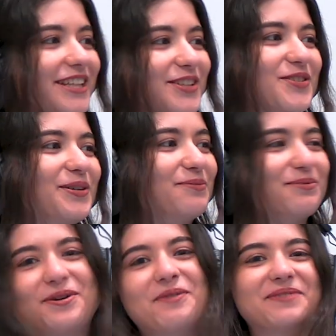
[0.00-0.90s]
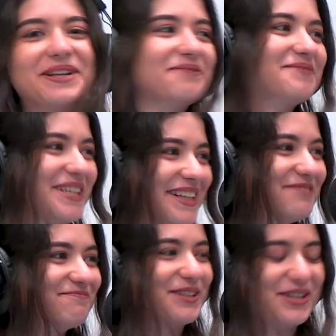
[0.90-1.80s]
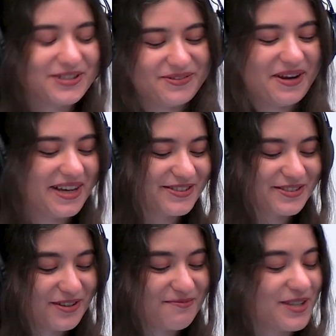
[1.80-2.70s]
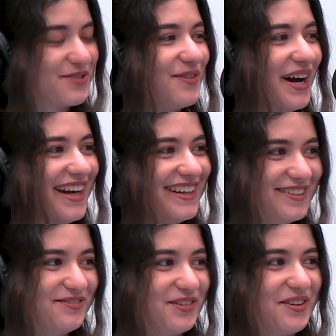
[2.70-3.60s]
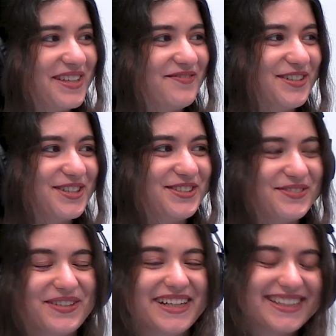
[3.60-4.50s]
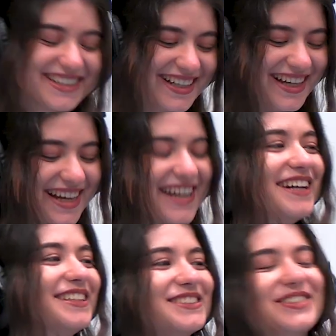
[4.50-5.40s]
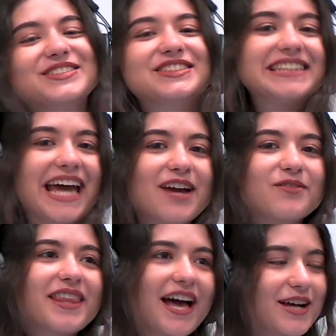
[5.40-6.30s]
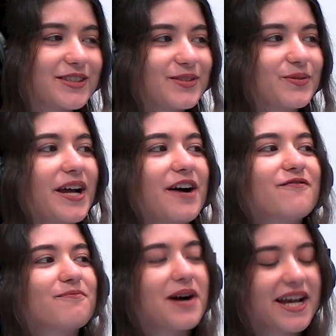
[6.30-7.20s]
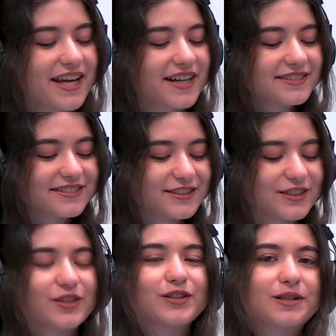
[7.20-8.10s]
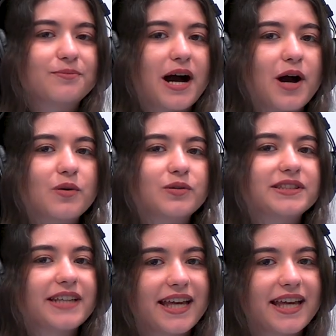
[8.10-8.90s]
sexual problems because we had so much fun for the first one. So today with us, we have Maja to talk about